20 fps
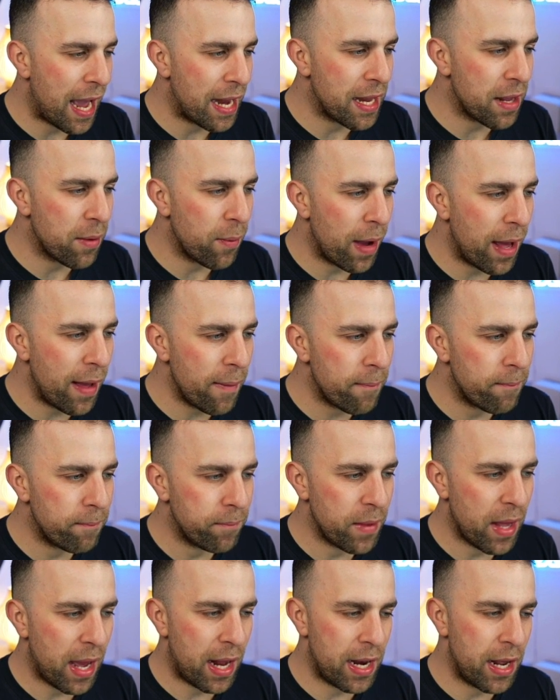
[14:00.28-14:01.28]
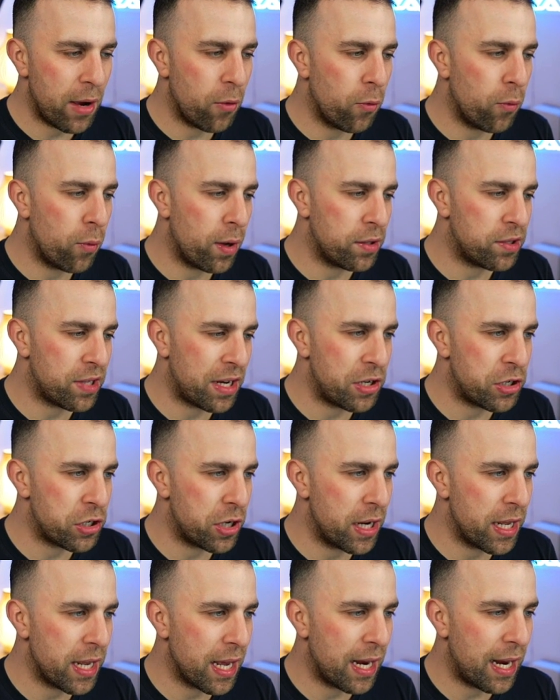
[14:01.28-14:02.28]
anywhere and it will
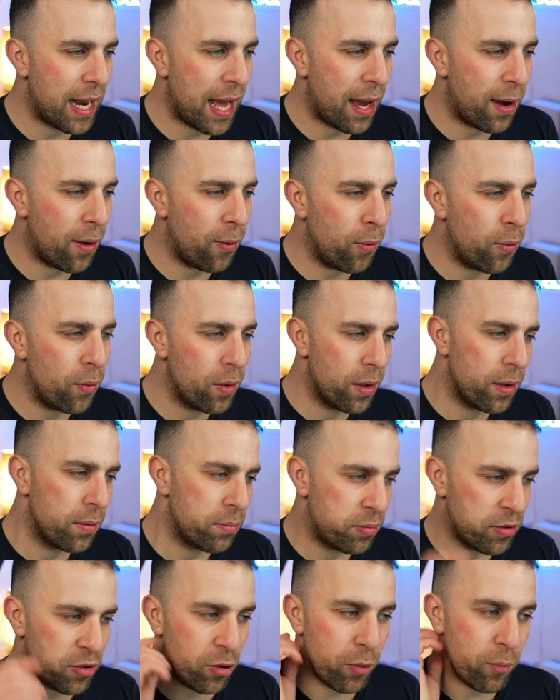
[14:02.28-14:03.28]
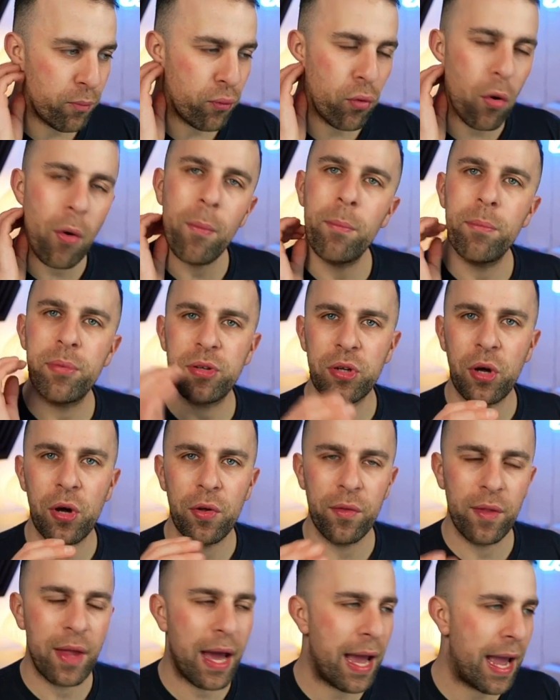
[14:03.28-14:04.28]
essentially allow sort of prompts
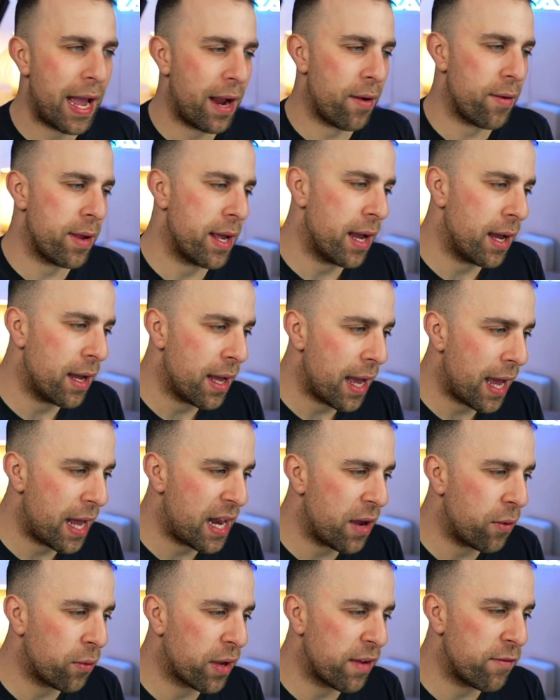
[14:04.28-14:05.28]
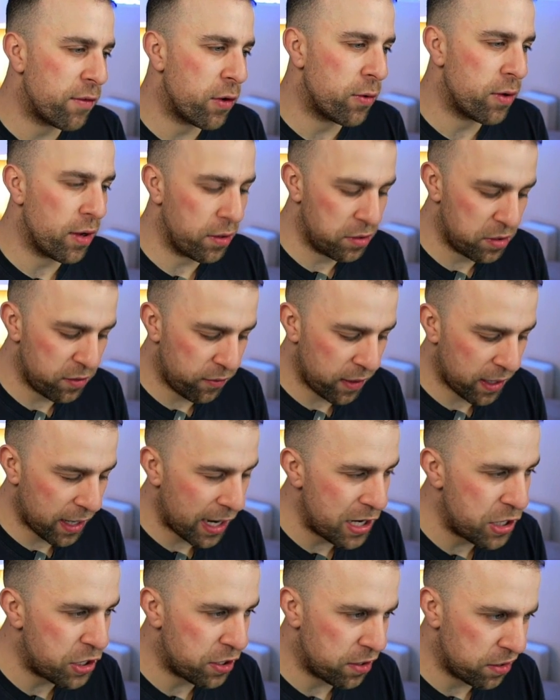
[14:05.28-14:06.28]
on that area and it will give you a
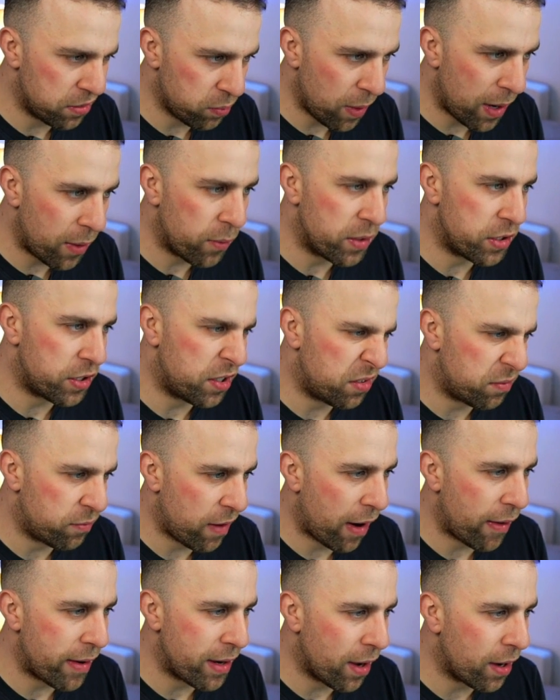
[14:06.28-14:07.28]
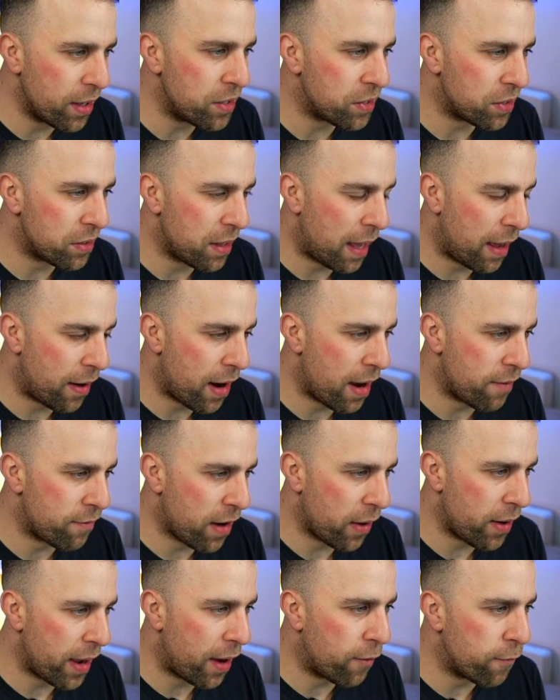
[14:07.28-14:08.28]
notification as well, which is very nice, eh,
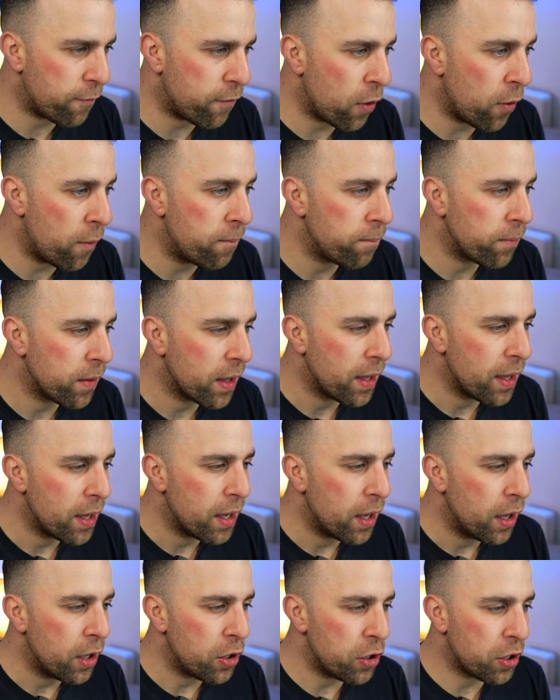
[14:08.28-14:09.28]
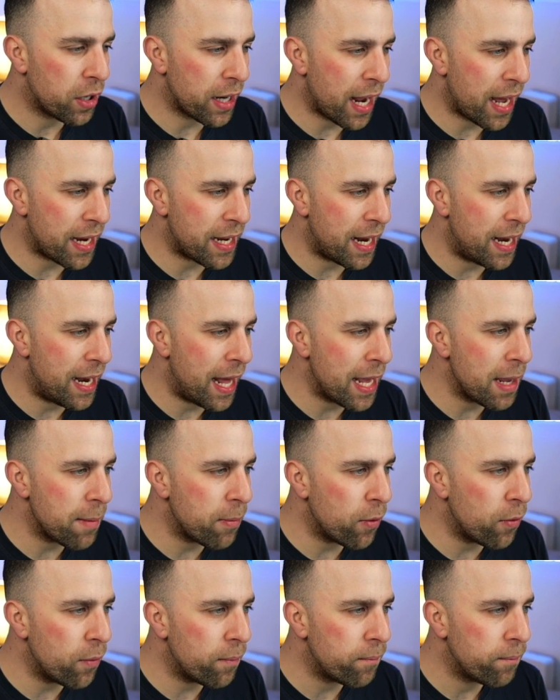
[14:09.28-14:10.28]
very helpful. You can add a
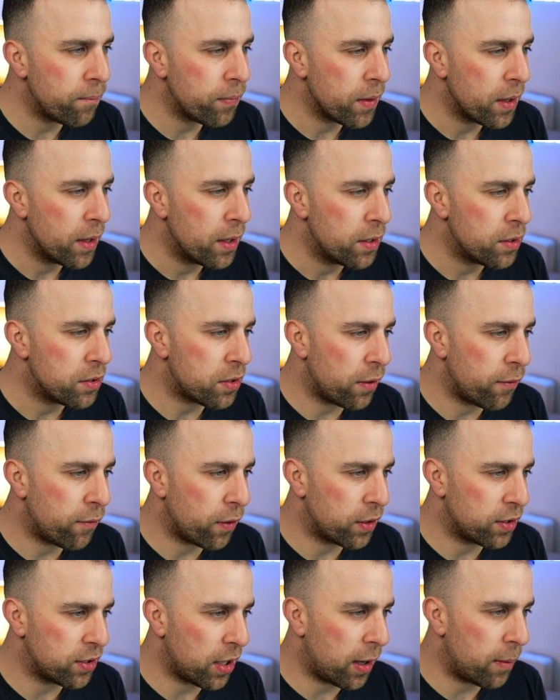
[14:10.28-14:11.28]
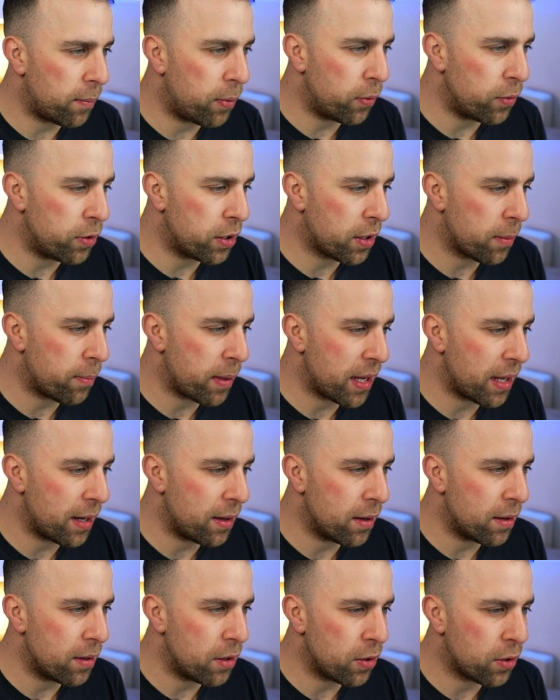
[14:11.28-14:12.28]
label. So for example, you could
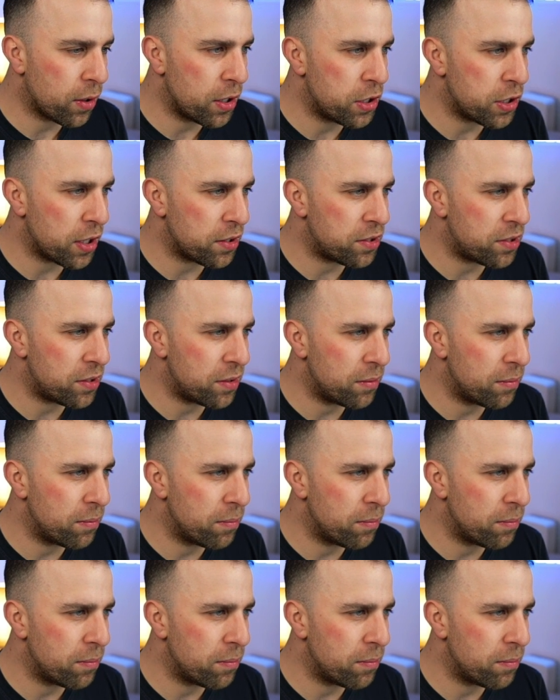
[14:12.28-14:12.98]
be, you could just